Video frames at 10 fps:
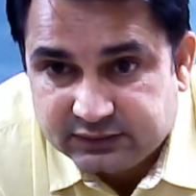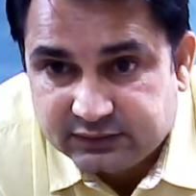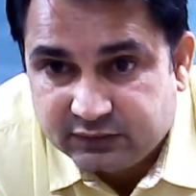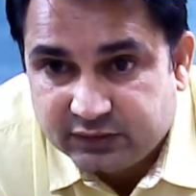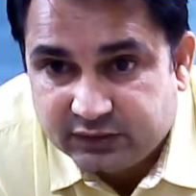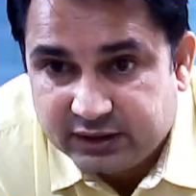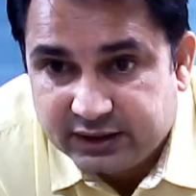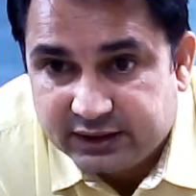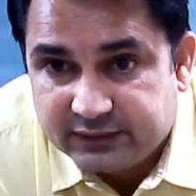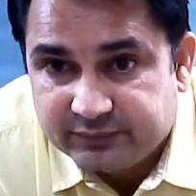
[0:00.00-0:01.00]

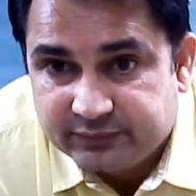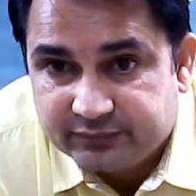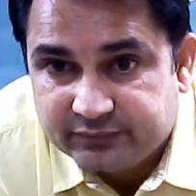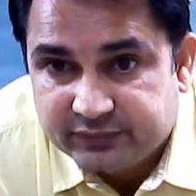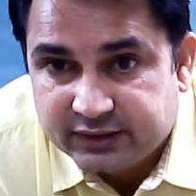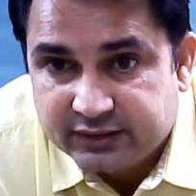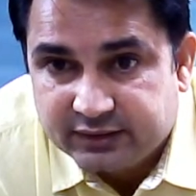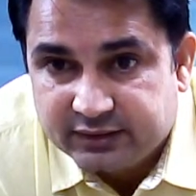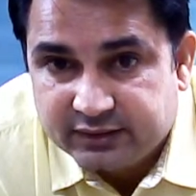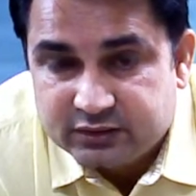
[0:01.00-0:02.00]
Okay.
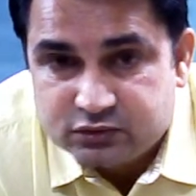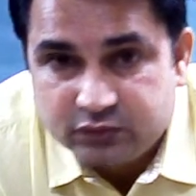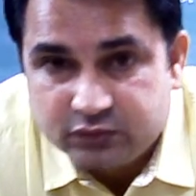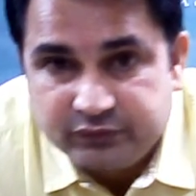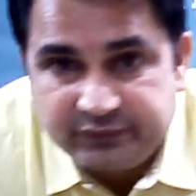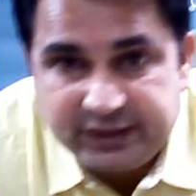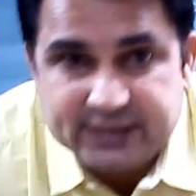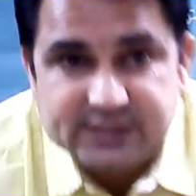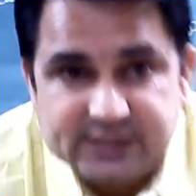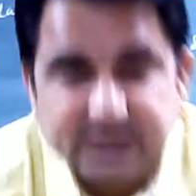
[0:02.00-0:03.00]
So we were
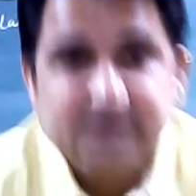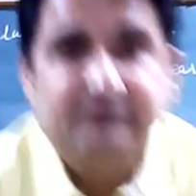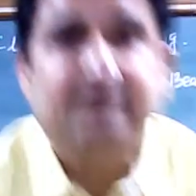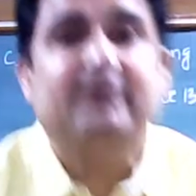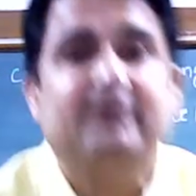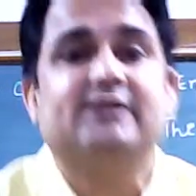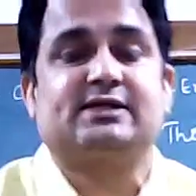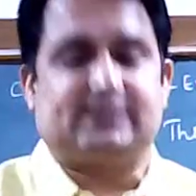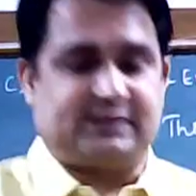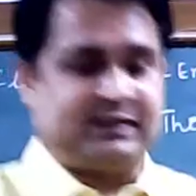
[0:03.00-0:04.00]

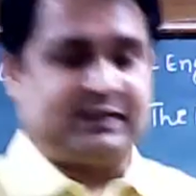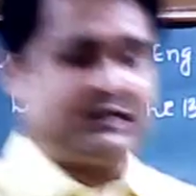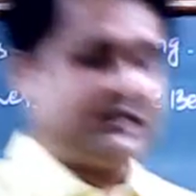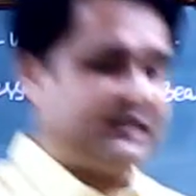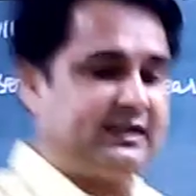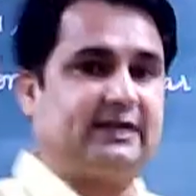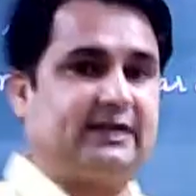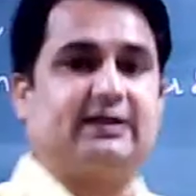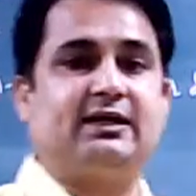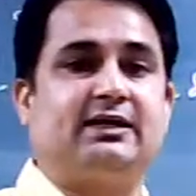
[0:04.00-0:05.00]
discussing in the earlier
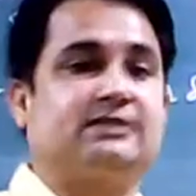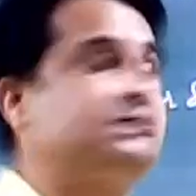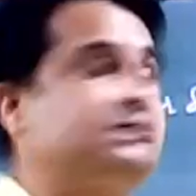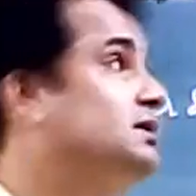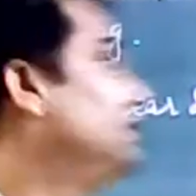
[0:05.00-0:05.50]
class